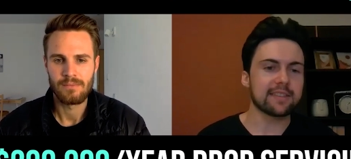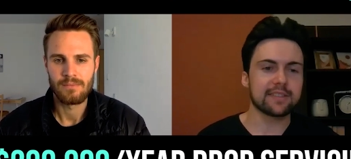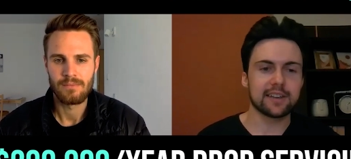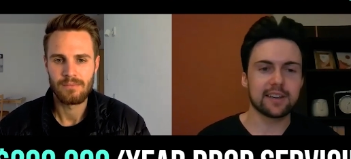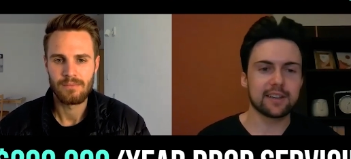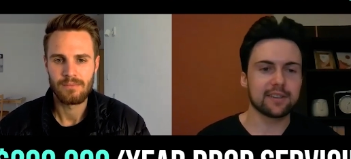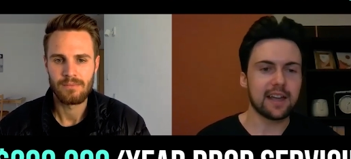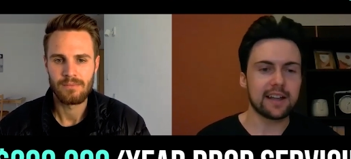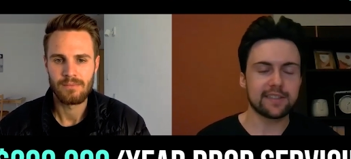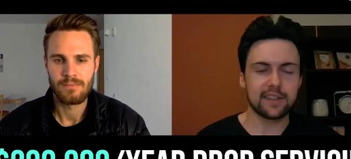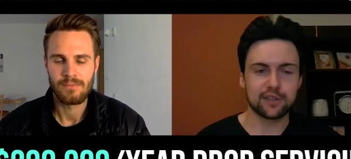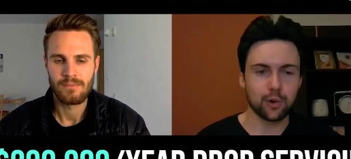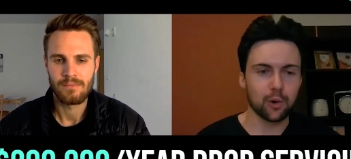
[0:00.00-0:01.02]
Speaker 1: at the
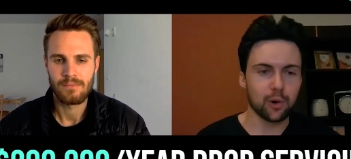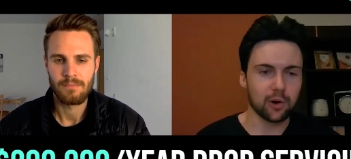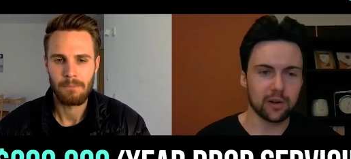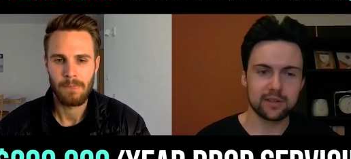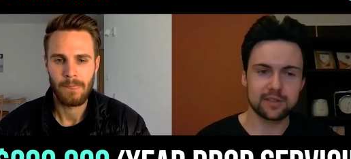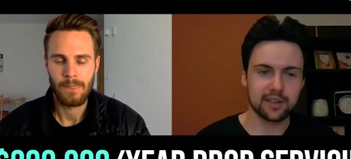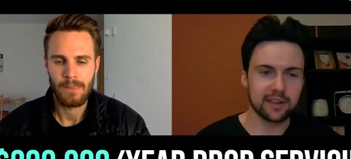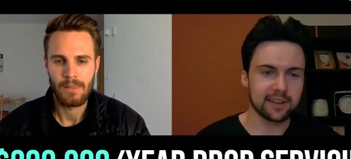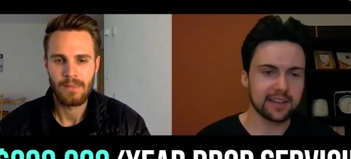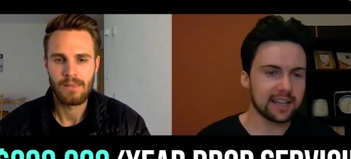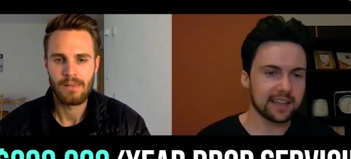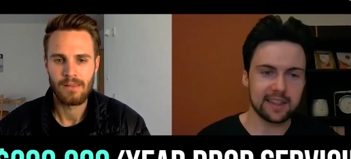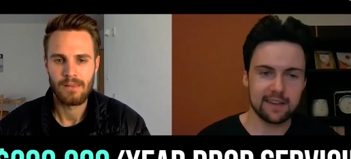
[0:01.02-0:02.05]
at the door to
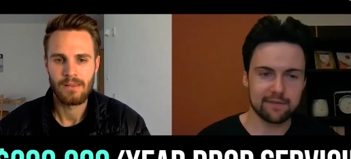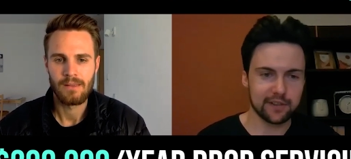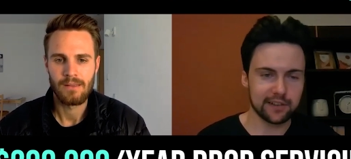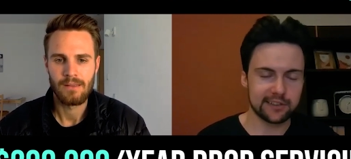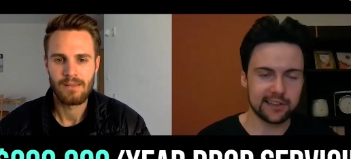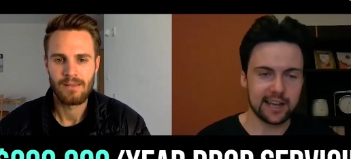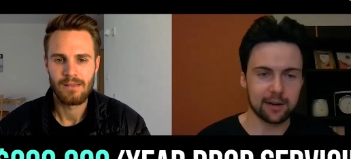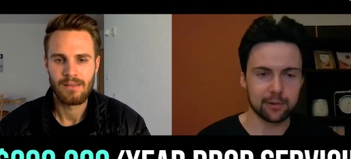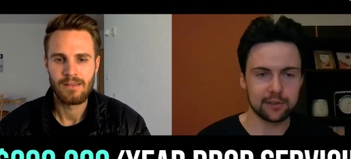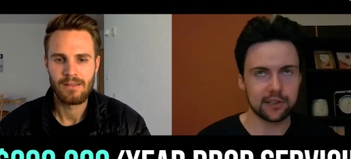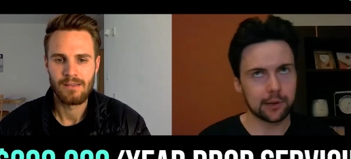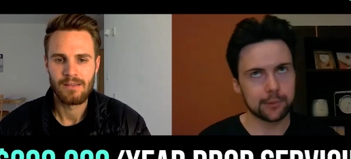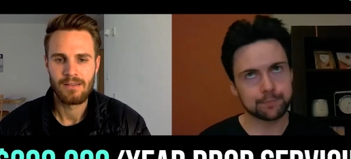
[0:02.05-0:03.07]
getting that first sale.
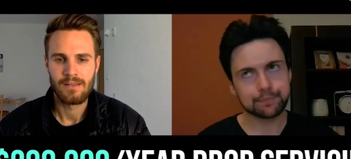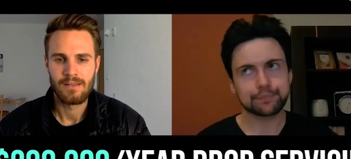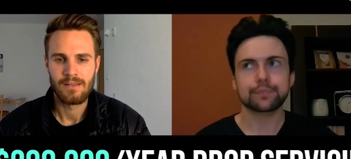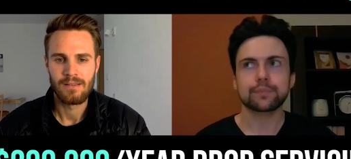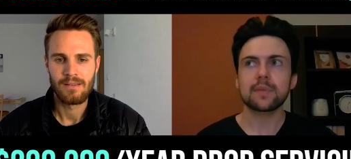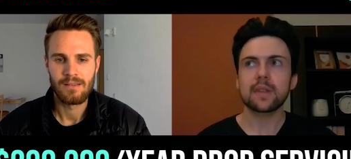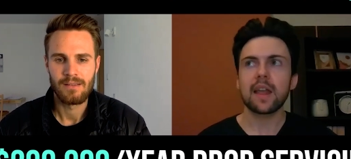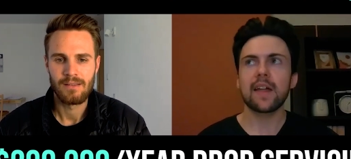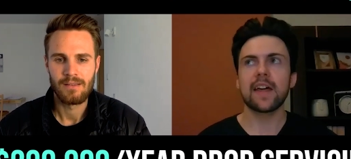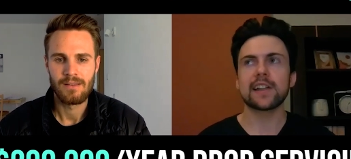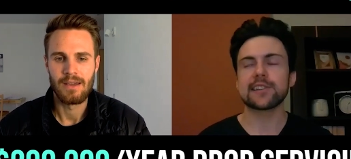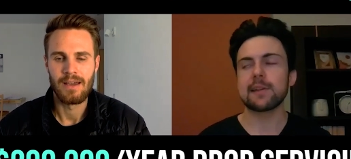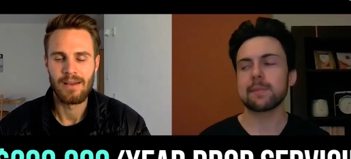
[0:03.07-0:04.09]
So and
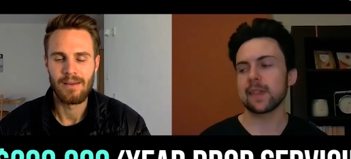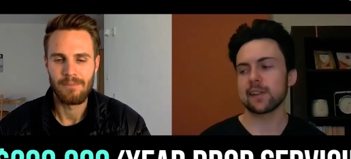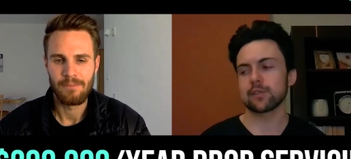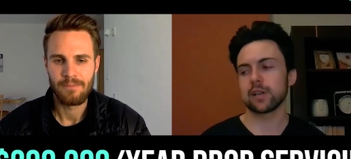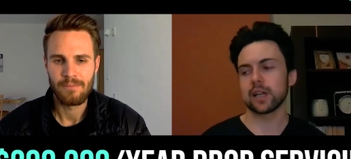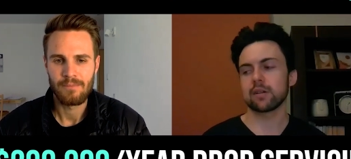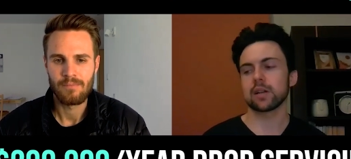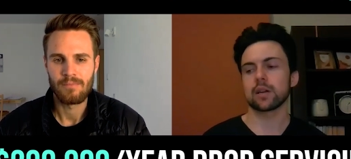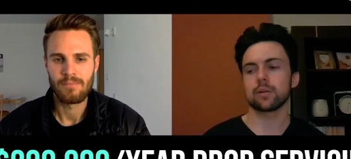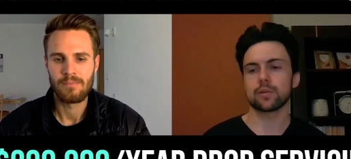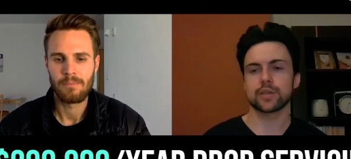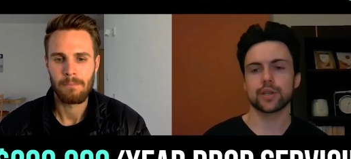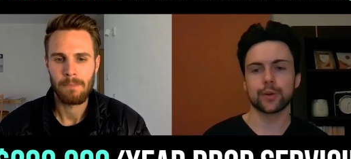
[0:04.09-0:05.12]
yeah. that's something that's really
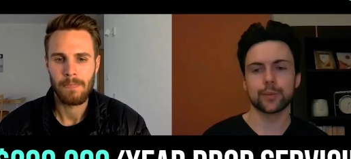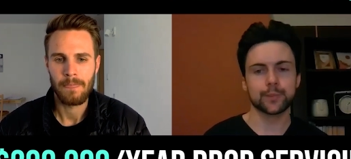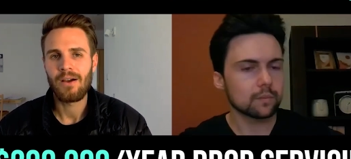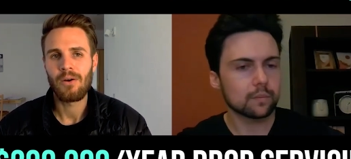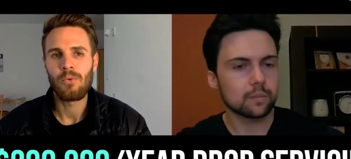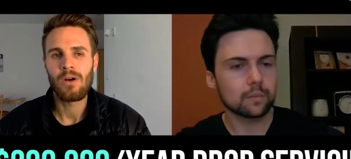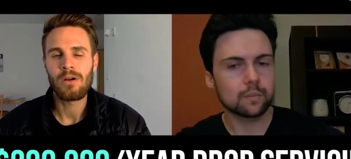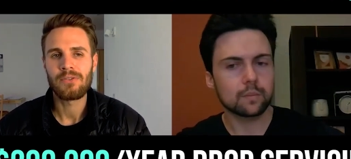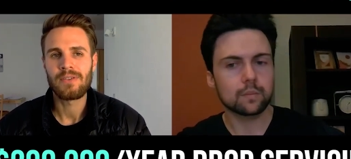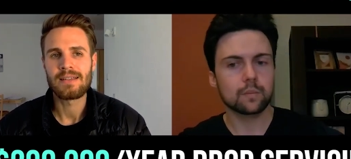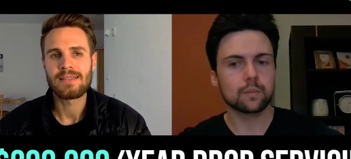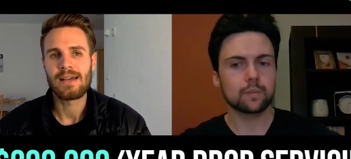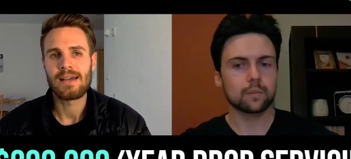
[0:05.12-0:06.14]
critical too.
Speaker 2: What I'll
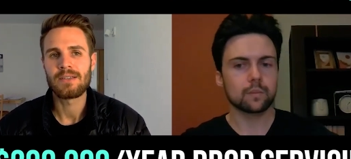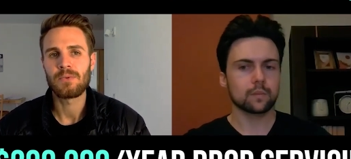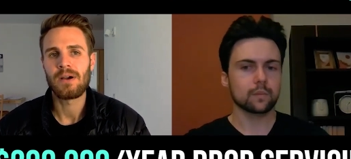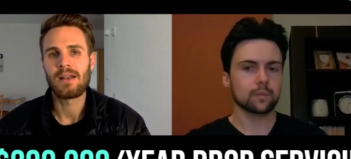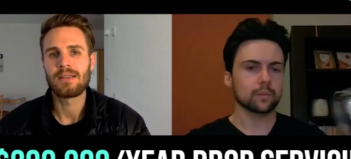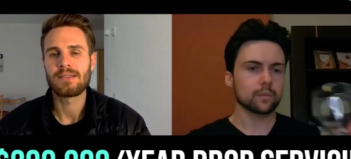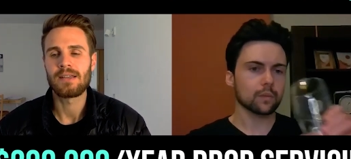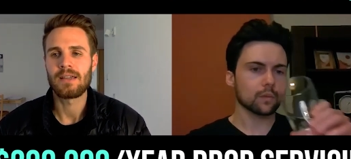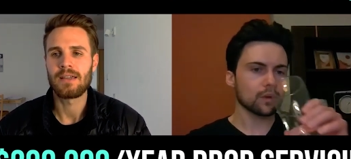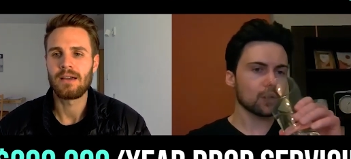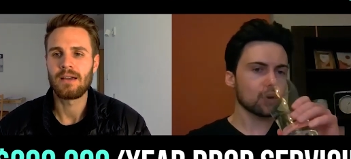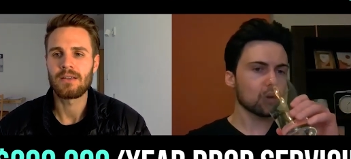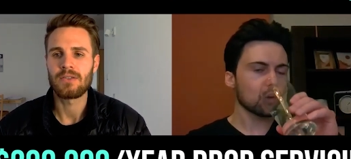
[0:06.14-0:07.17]
say to that as well is like,
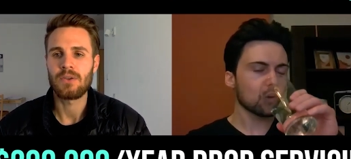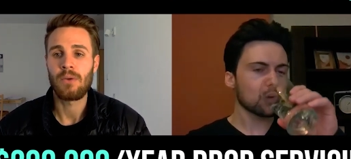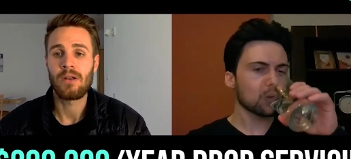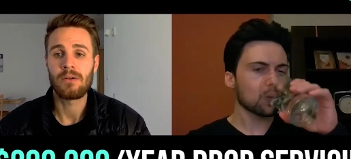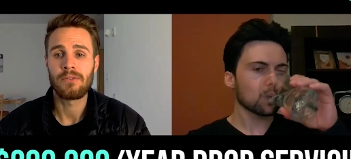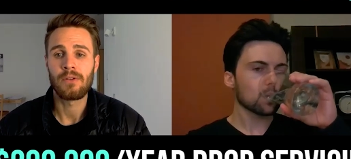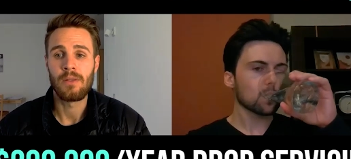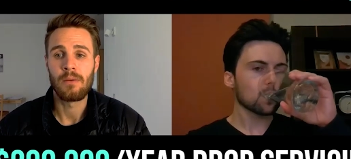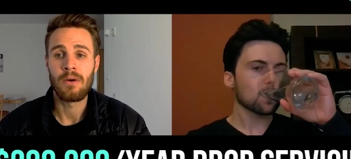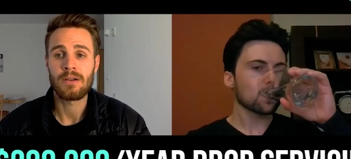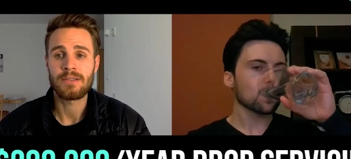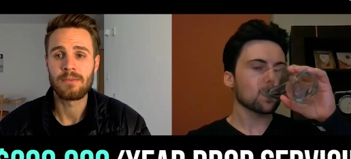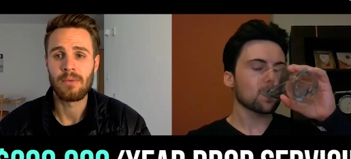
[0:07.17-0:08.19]
uh, so when I was doing the
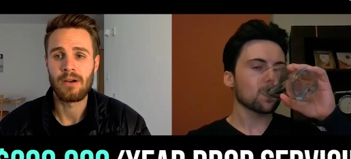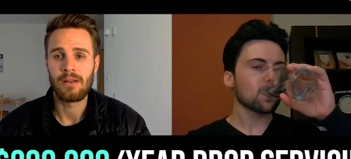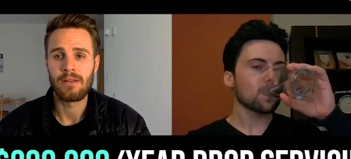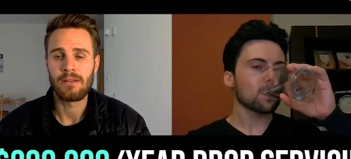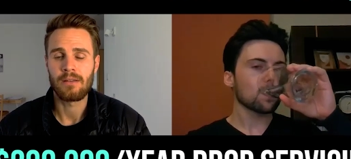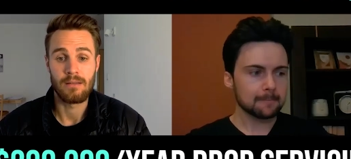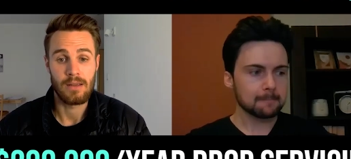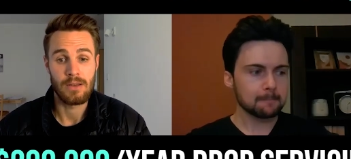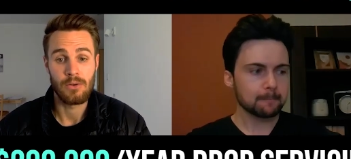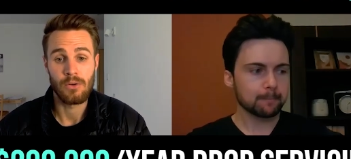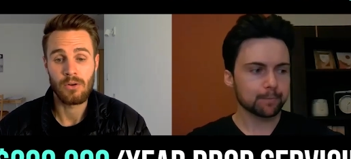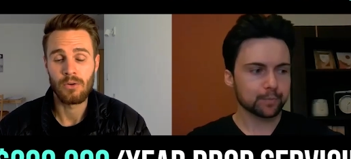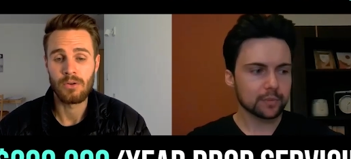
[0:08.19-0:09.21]
mastermind in your
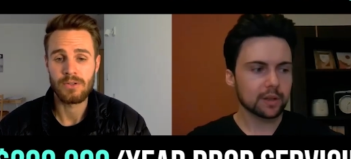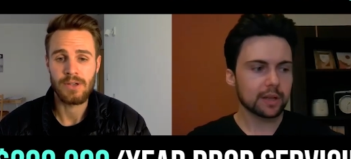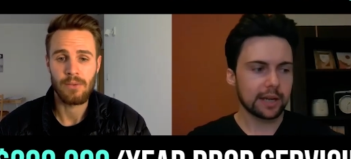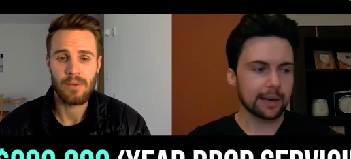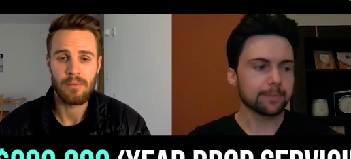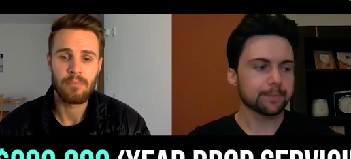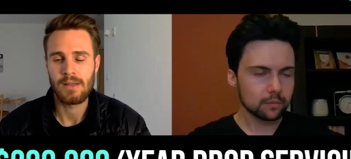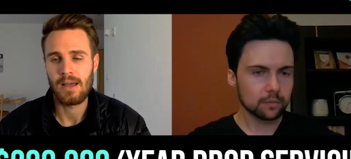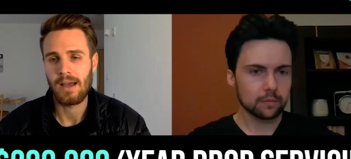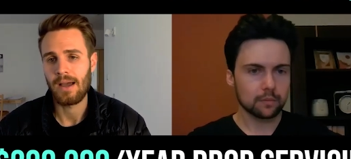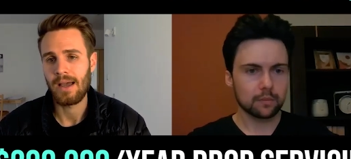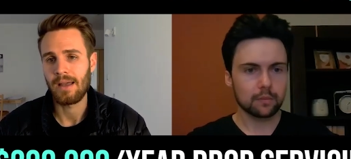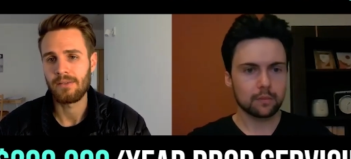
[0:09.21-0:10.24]
course, like when yeah. I
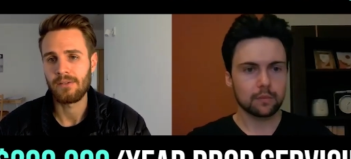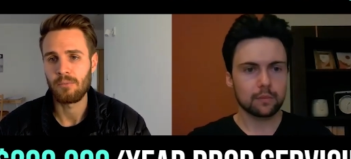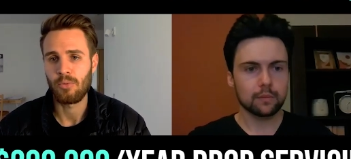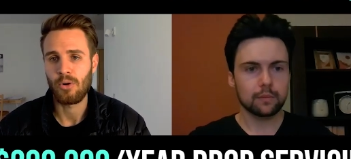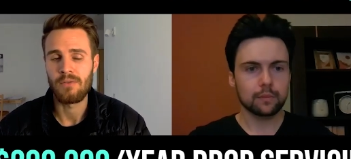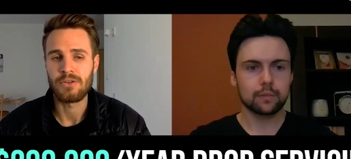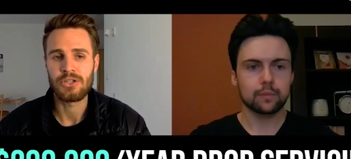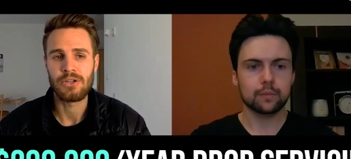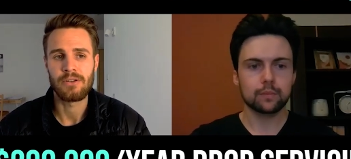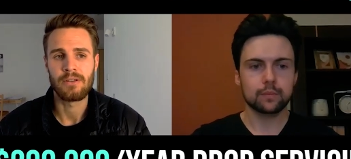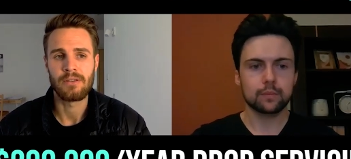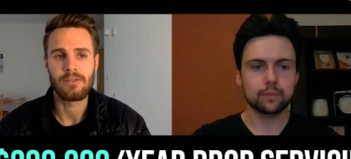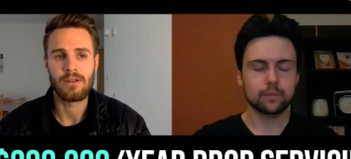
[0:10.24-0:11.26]
had some private
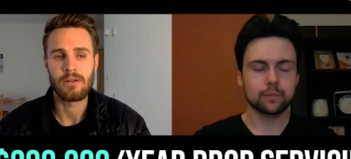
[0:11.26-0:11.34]
students and I